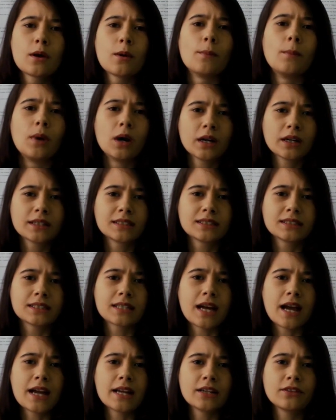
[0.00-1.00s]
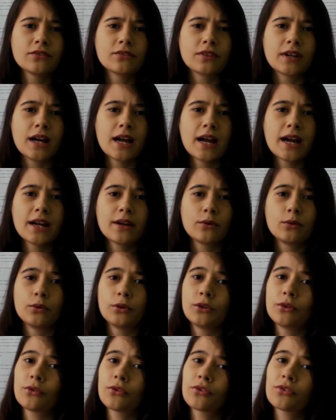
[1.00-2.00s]
Mark is the kind of guy who
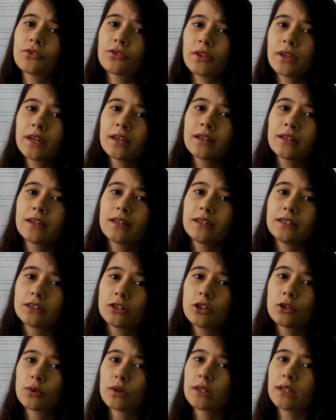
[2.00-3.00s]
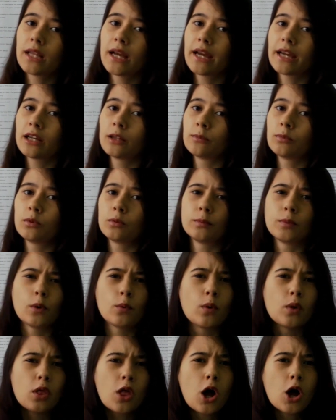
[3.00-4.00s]
you think is unreliable but
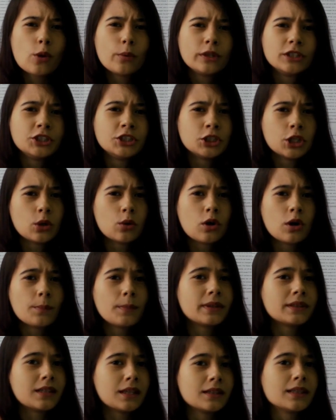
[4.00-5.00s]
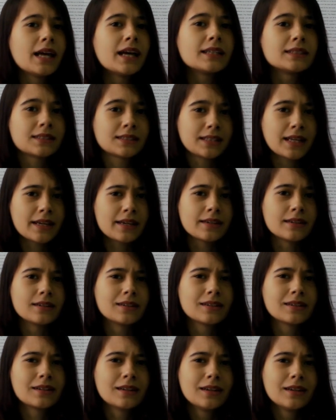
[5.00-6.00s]
will always show up at the last second.
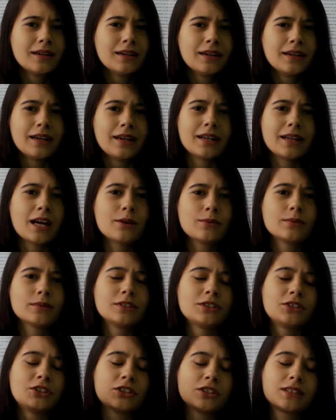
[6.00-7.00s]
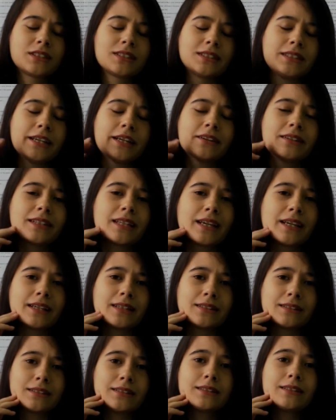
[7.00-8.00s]
And I was just there like,
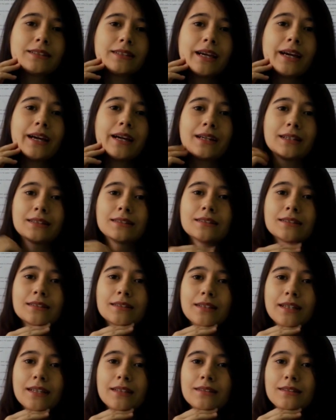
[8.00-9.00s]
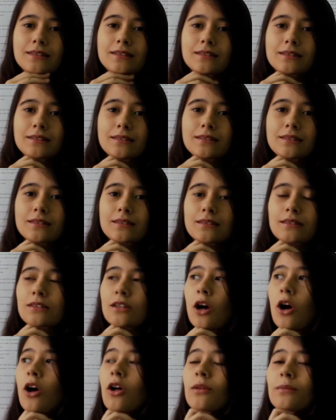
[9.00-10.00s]
yeah, that
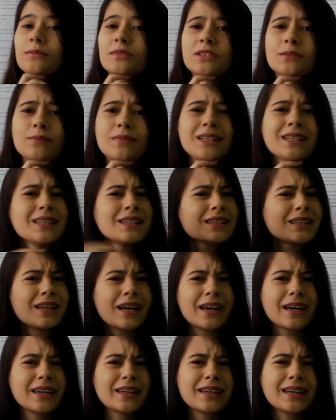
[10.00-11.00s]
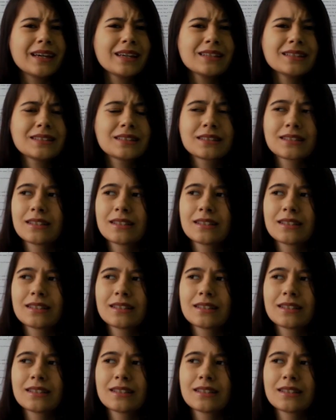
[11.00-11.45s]
calms me, I guess.